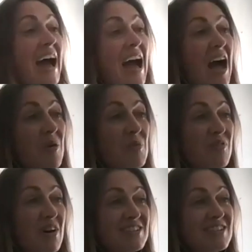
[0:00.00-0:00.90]
And
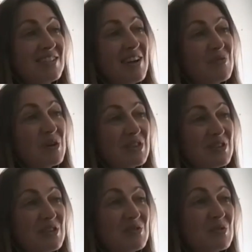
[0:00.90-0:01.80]
we've got to decide what the
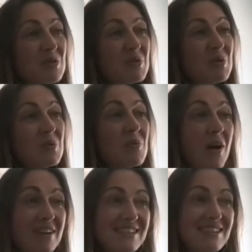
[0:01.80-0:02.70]
new normal we
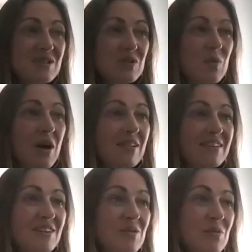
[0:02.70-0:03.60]
want is as well.
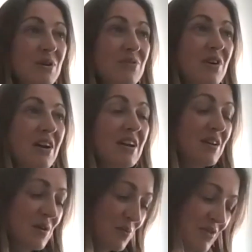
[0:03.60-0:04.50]
You know,
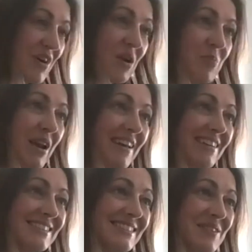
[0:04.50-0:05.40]
we've got a
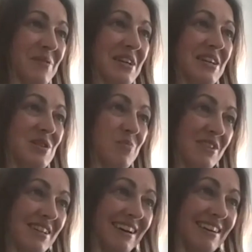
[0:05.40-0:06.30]
planet that we need to
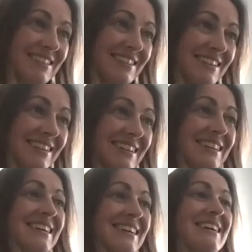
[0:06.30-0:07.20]
protect,
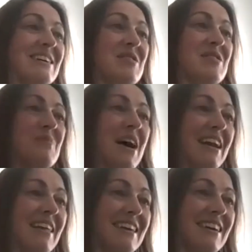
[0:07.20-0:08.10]
and
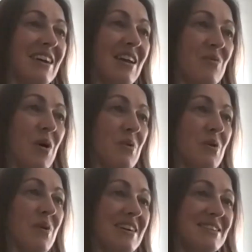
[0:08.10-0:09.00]
I think a lot of what we
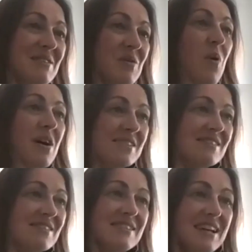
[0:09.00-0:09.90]
were doing
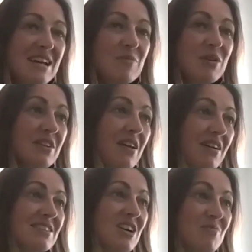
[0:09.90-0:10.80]
wasn't sustainable in the
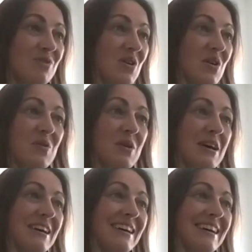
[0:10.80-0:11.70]
long term. So
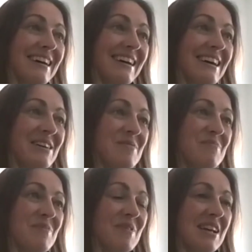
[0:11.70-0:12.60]

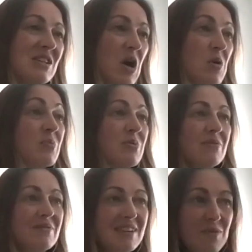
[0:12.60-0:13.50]
let's hope
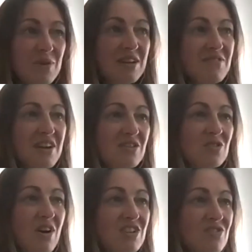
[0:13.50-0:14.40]
that we innovate in
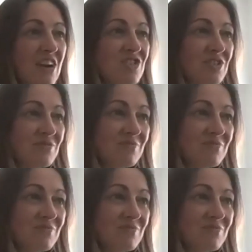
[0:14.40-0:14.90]
the right direction.